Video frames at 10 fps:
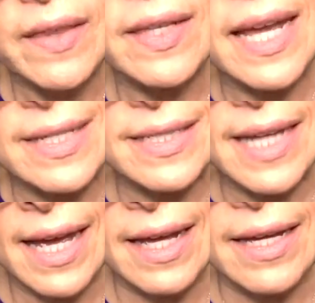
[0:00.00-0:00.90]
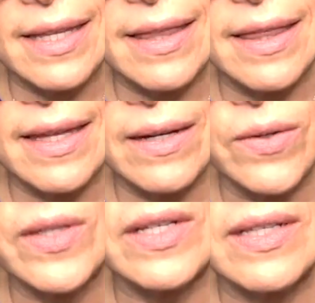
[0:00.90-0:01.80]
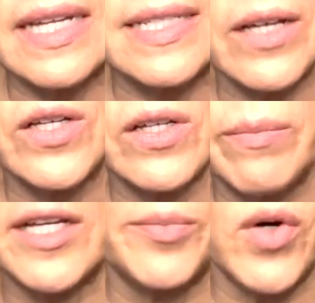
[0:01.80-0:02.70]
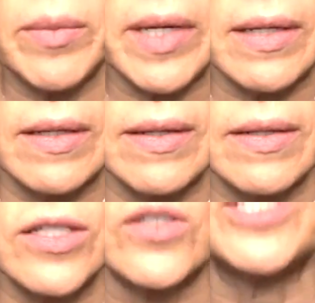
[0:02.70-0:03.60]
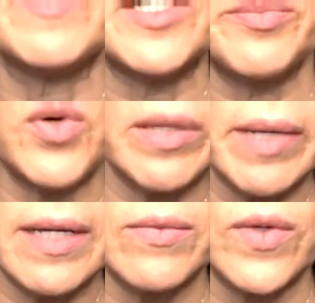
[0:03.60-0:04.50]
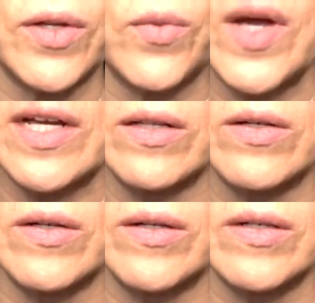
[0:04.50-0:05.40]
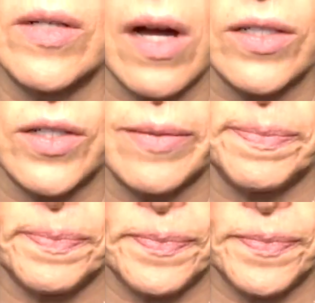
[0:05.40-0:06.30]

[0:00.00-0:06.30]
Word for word: the next day, the, or the, they tell you to make an appointment. So she made an appointment with her regular doctor